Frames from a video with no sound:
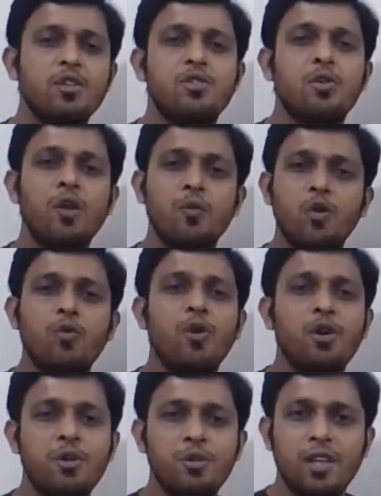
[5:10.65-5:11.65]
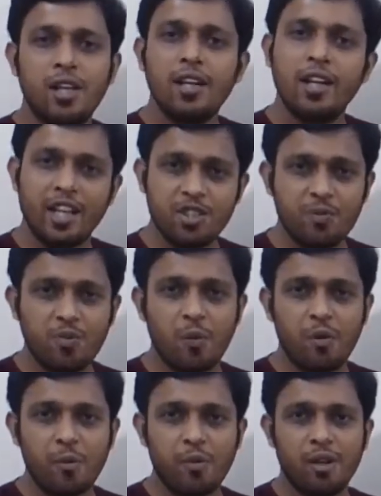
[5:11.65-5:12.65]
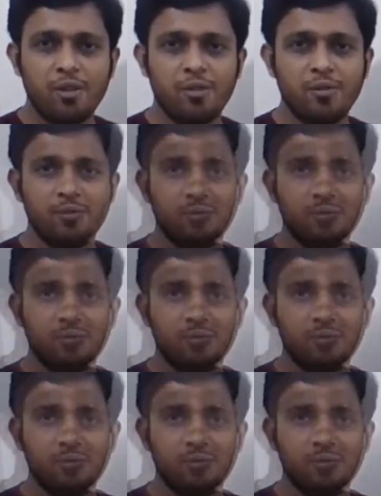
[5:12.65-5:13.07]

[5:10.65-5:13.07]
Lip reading: So we'll move on to the next problem now.